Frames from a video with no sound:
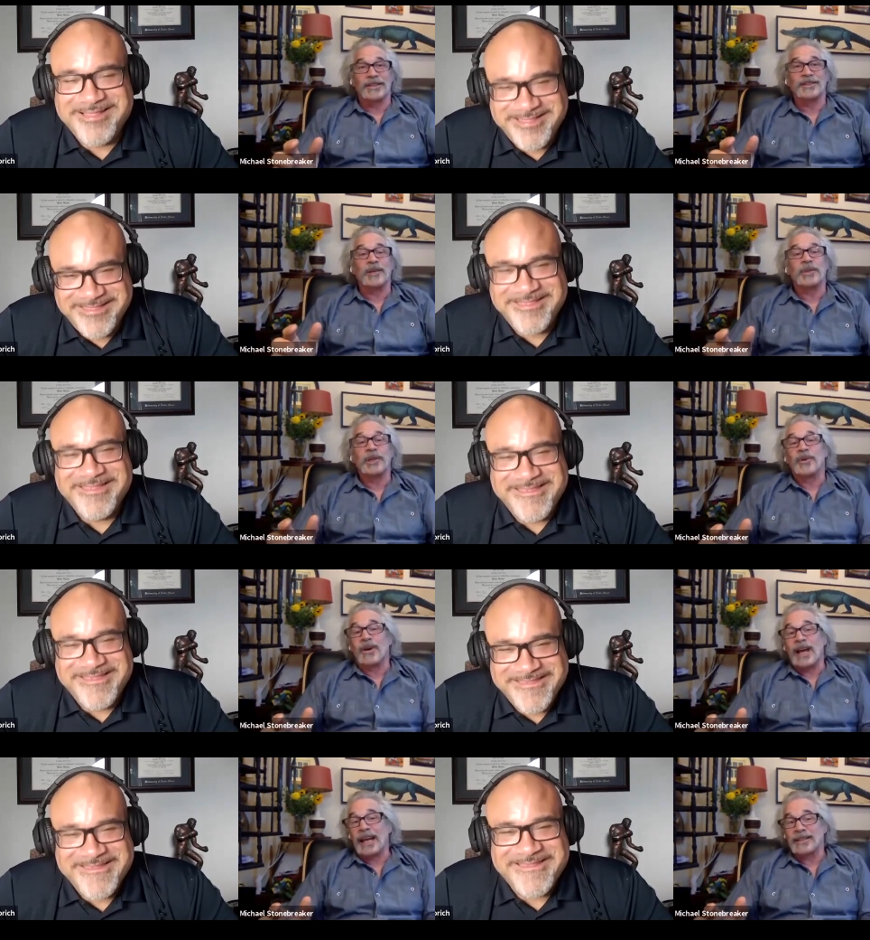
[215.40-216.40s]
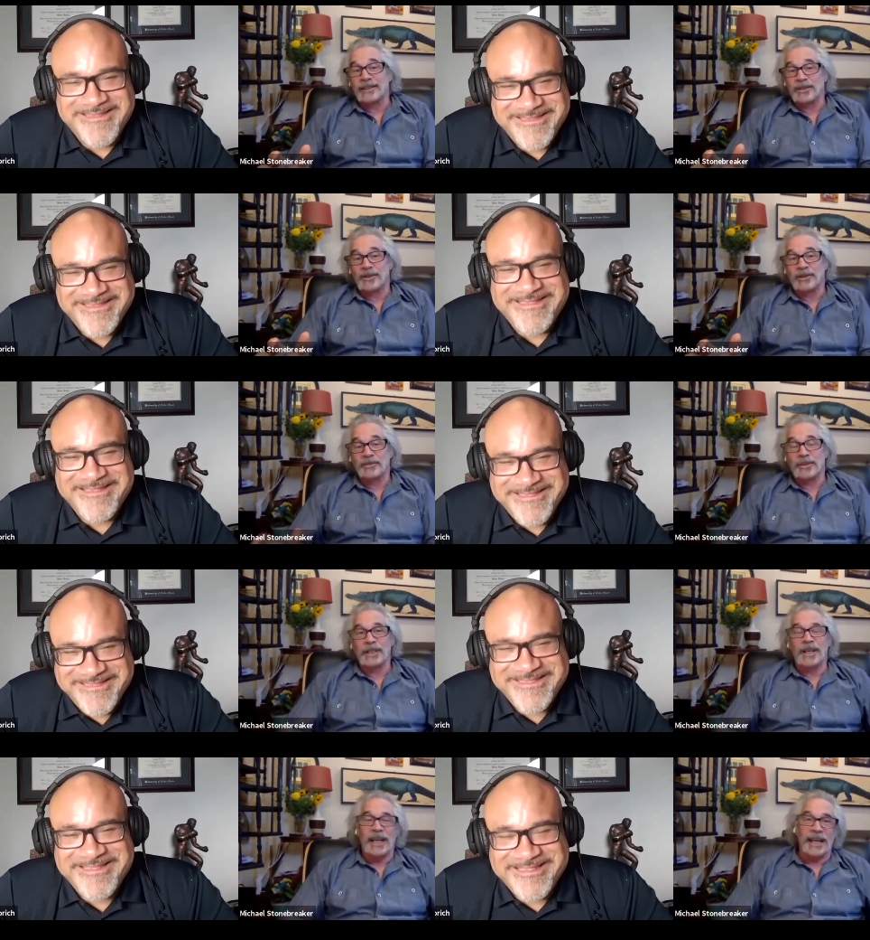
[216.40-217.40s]
Speaker 1: some people acted towards
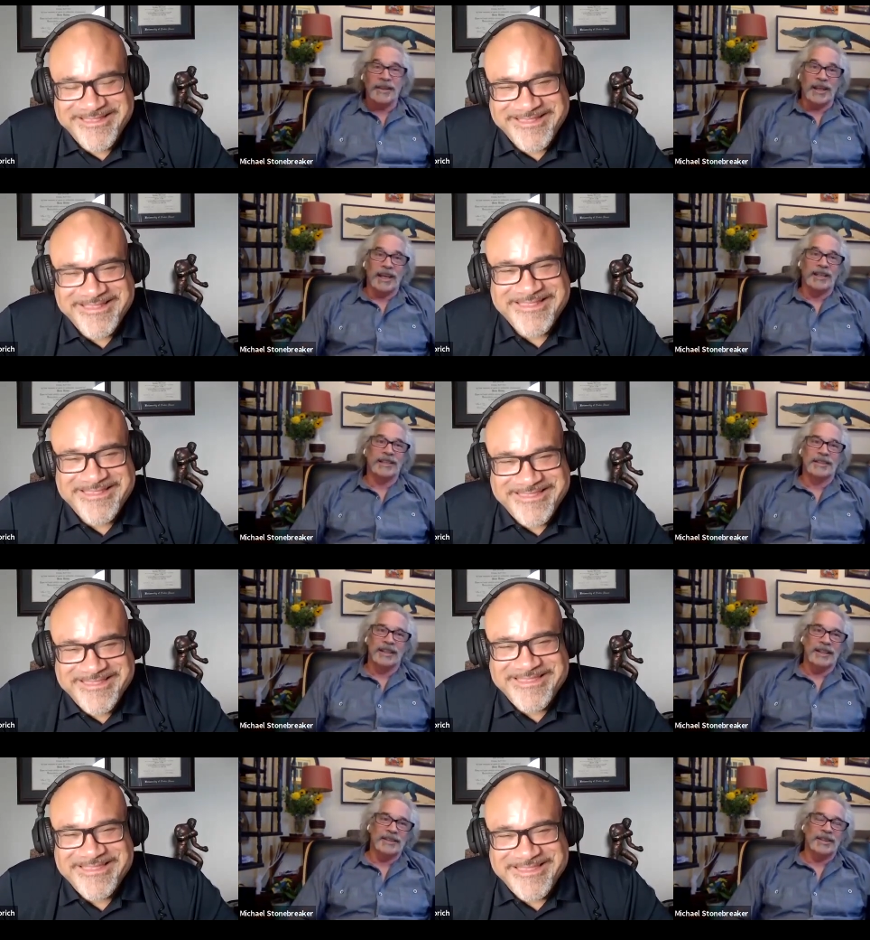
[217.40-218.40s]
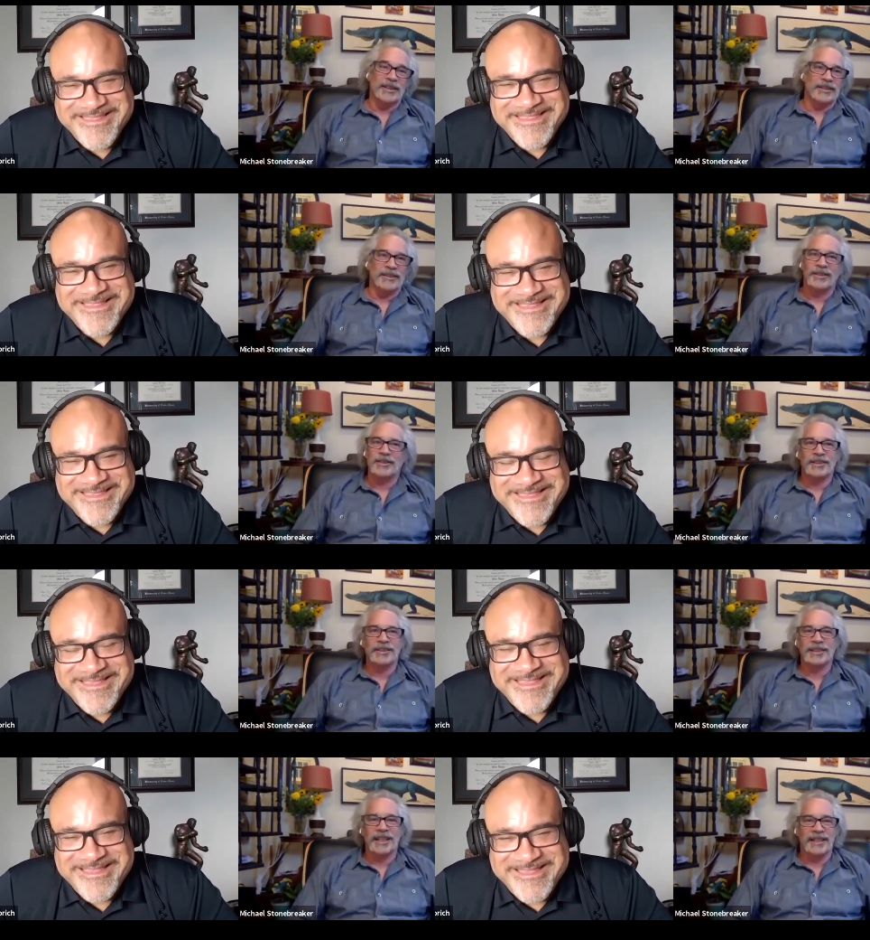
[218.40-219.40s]
me, and then these guys, you know, who's this
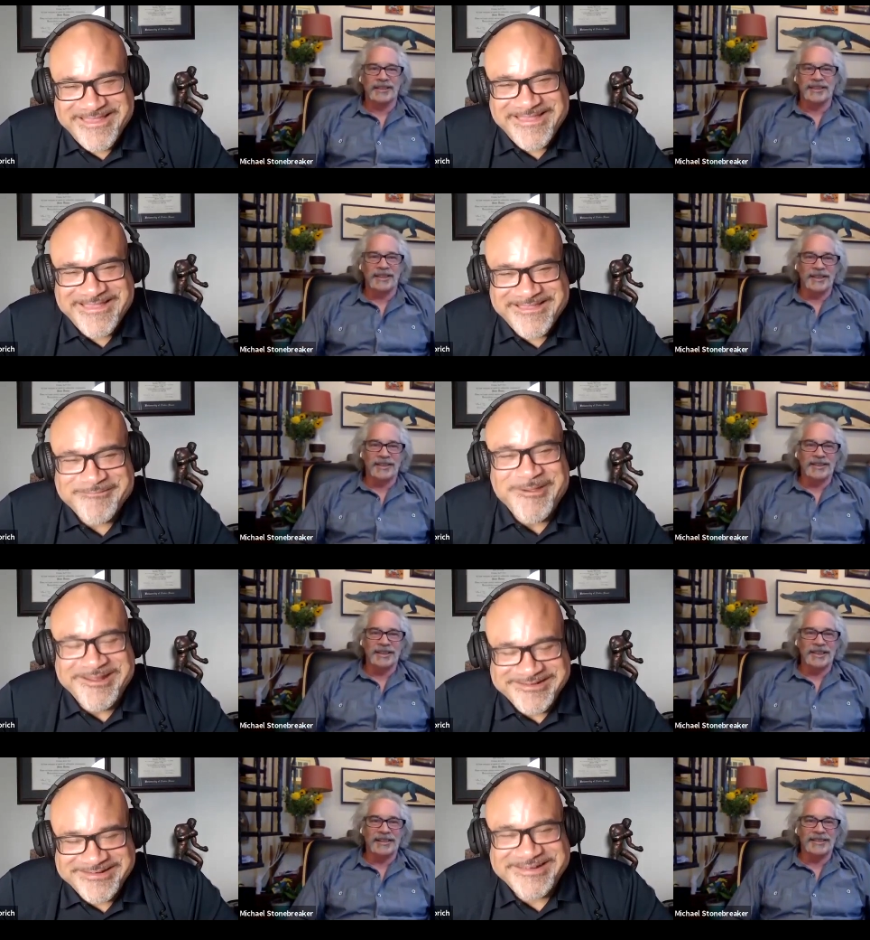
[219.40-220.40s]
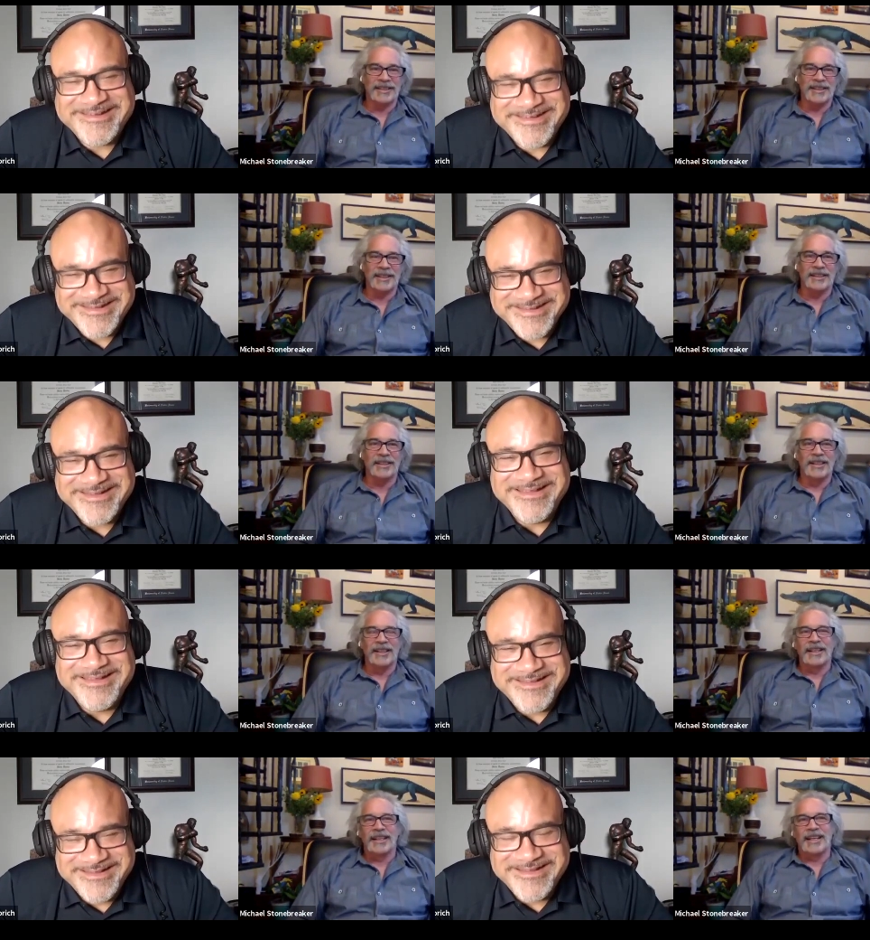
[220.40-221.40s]
kid? You know, this right. guy's nothing.
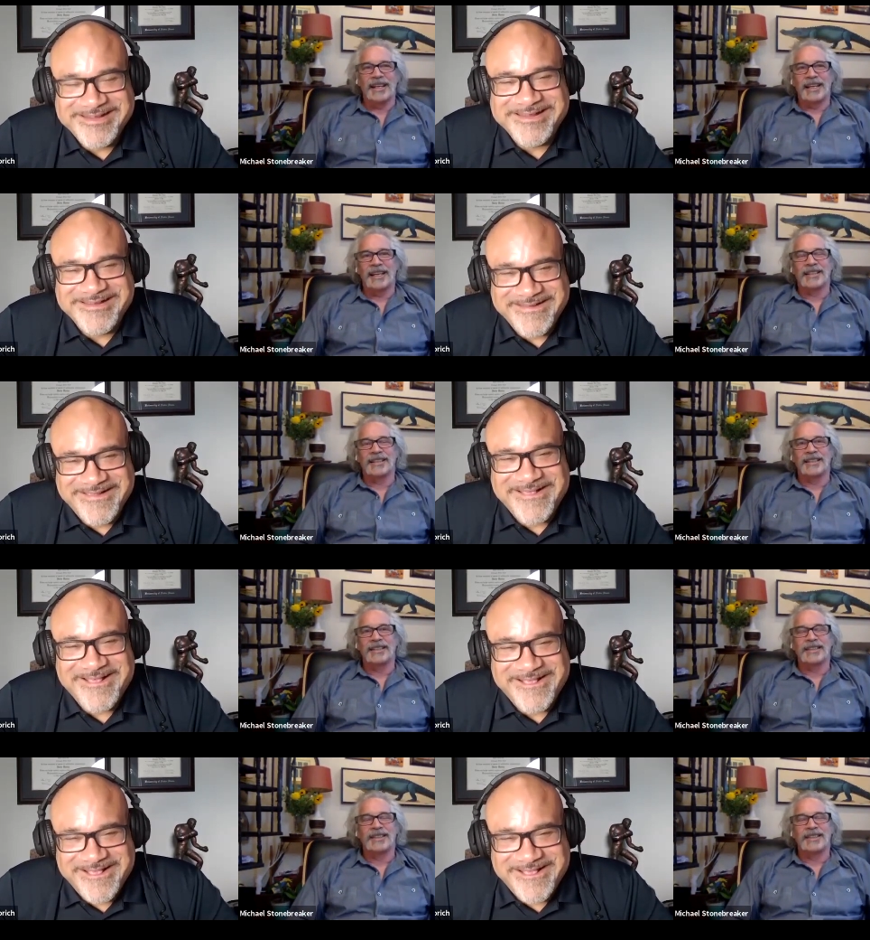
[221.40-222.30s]
And uh,